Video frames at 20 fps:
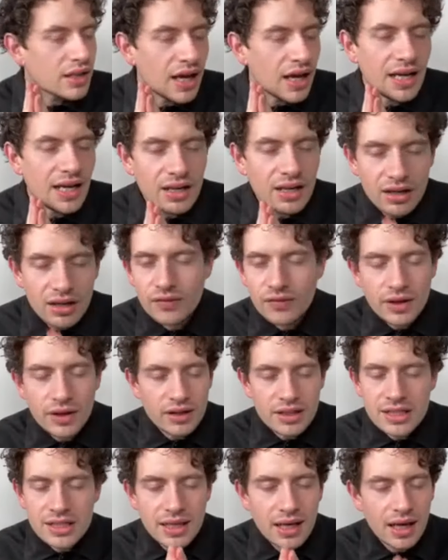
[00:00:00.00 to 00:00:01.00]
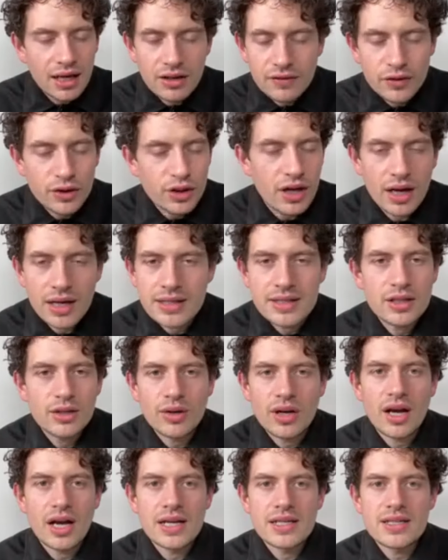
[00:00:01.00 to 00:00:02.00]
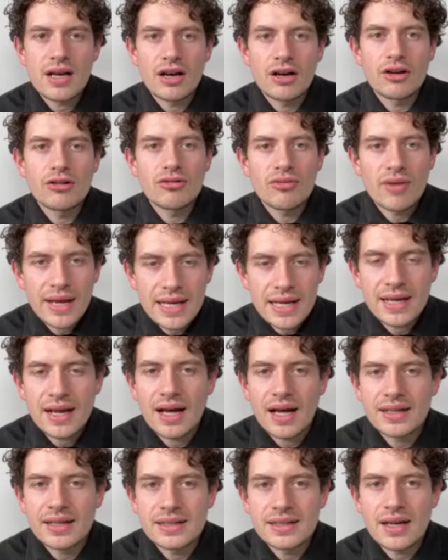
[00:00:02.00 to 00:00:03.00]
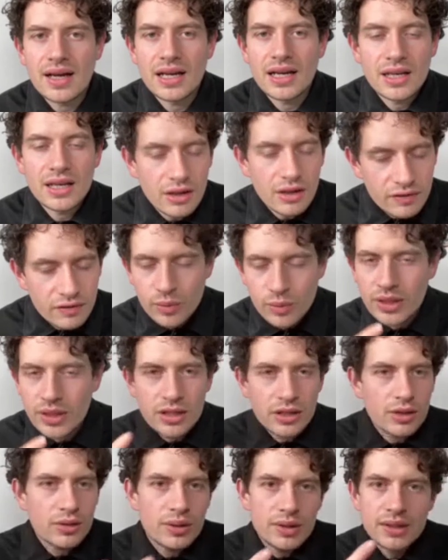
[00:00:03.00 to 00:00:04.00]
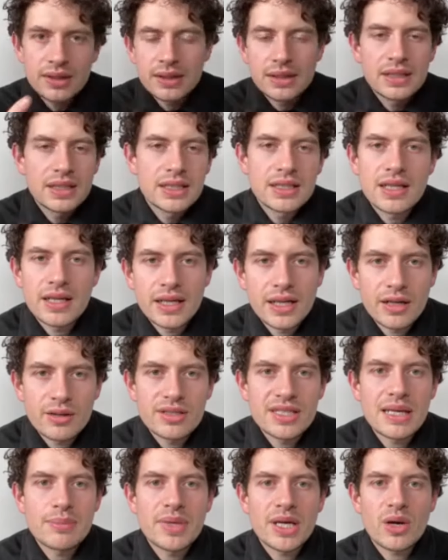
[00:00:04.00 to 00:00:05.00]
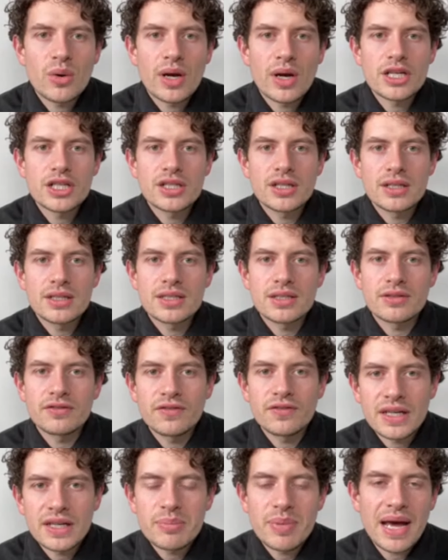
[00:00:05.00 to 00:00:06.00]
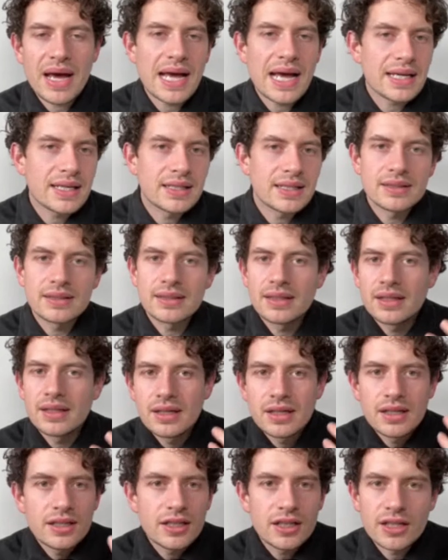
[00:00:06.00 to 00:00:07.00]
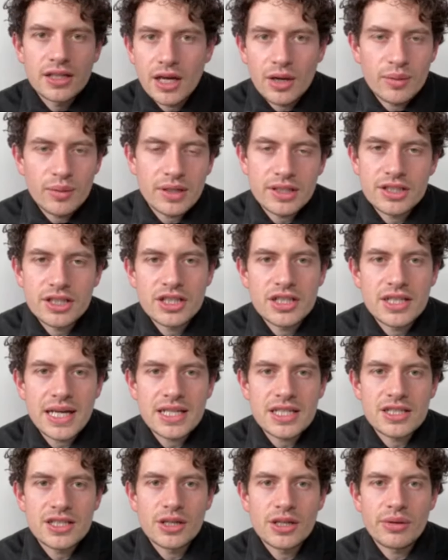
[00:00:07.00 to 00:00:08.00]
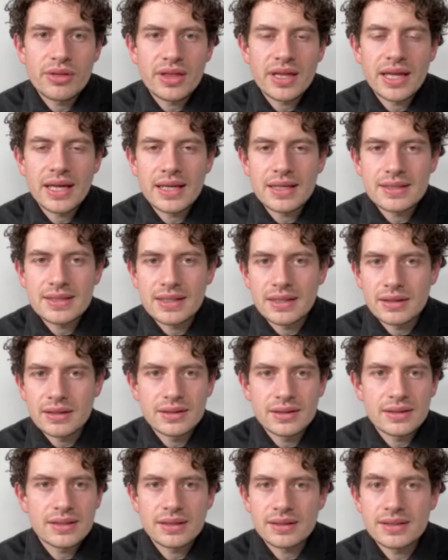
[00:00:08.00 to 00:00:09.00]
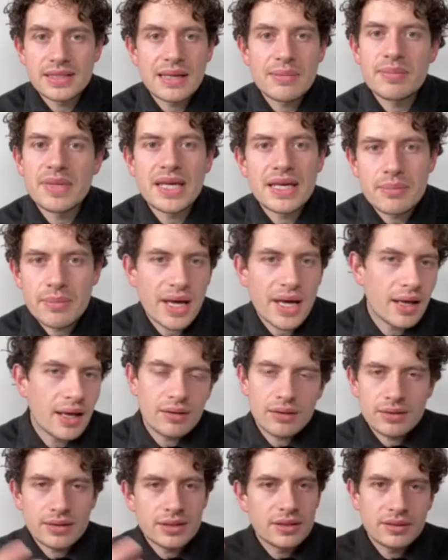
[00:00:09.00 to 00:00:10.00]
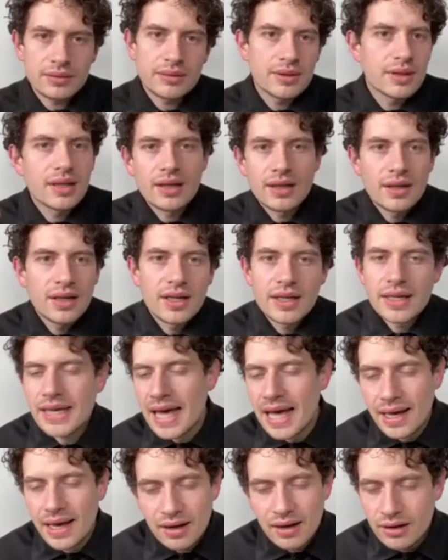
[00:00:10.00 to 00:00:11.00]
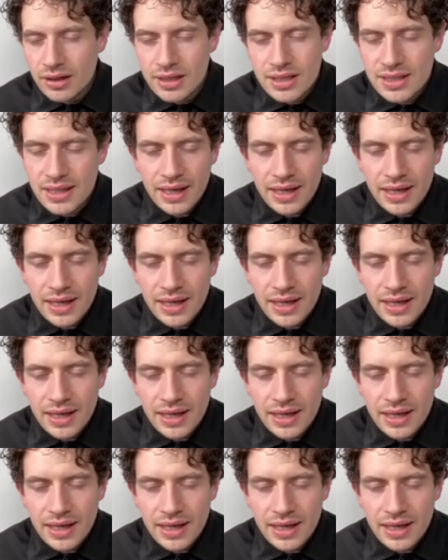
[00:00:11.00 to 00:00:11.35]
love, honestly, I love you guys. You guys are great, and I love it when you send me questions and feedback, and suggest new things and send me emails. And yeah, honestly,